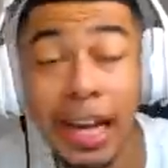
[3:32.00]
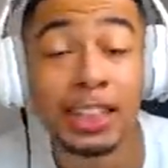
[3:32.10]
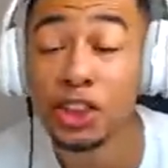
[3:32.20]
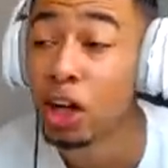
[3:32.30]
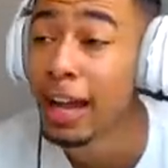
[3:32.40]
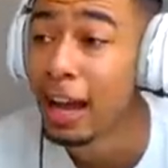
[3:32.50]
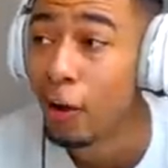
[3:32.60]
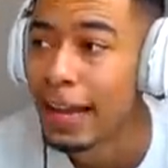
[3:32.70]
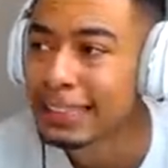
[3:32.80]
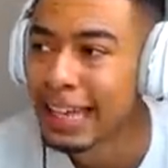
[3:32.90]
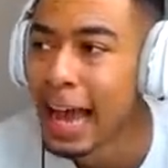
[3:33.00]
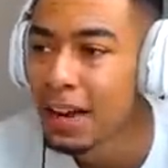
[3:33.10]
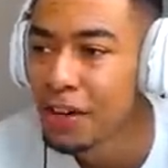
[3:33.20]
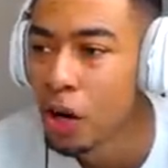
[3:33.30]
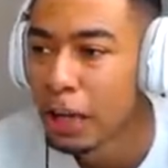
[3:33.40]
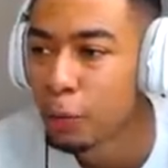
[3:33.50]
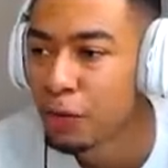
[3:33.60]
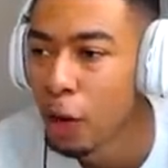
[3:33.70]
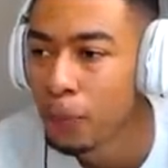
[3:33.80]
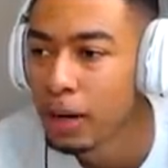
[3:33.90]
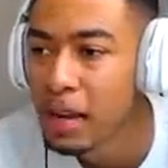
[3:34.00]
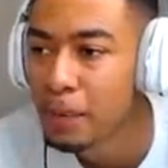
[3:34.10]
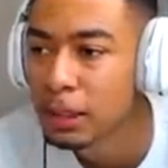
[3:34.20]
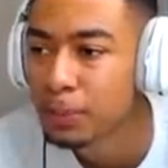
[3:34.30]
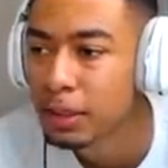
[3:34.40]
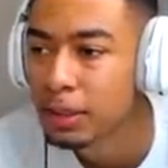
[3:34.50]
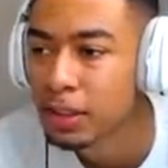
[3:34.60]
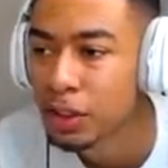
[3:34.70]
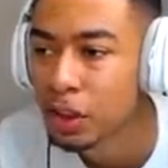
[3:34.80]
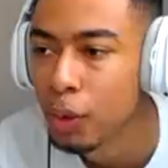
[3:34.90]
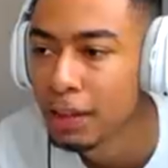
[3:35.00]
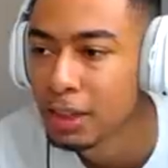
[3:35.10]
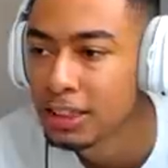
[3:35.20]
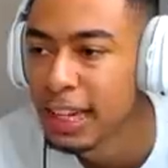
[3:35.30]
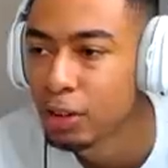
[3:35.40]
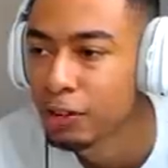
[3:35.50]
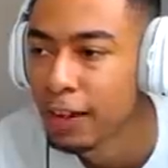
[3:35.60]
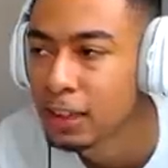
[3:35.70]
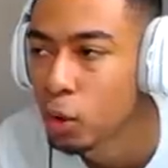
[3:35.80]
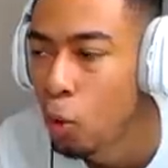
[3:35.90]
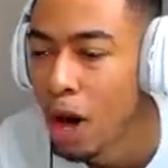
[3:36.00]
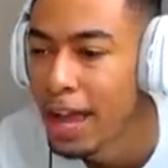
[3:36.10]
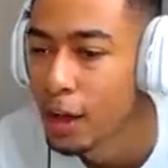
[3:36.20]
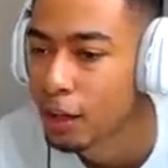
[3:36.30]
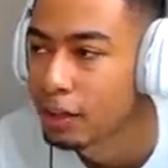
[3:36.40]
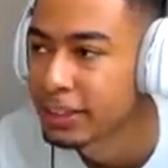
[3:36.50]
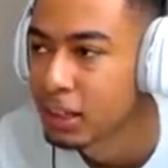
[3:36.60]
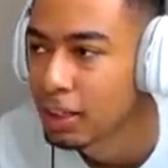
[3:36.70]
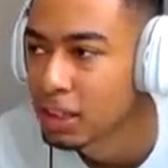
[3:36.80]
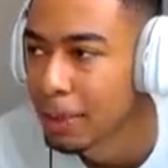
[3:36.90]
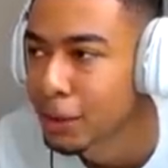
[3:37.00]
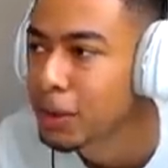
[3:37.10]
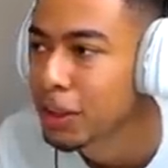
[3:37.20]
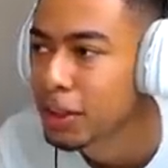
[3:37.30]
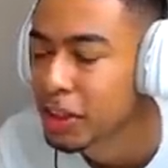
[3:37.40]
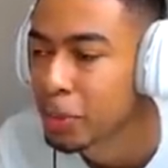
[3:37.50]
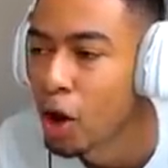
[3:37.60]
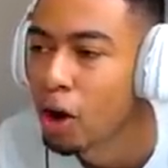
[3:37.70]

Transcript: You guys should try it out. It's kind of annoying with operator mods because you do have to sacrifice quite a lot of slots to be able to use him,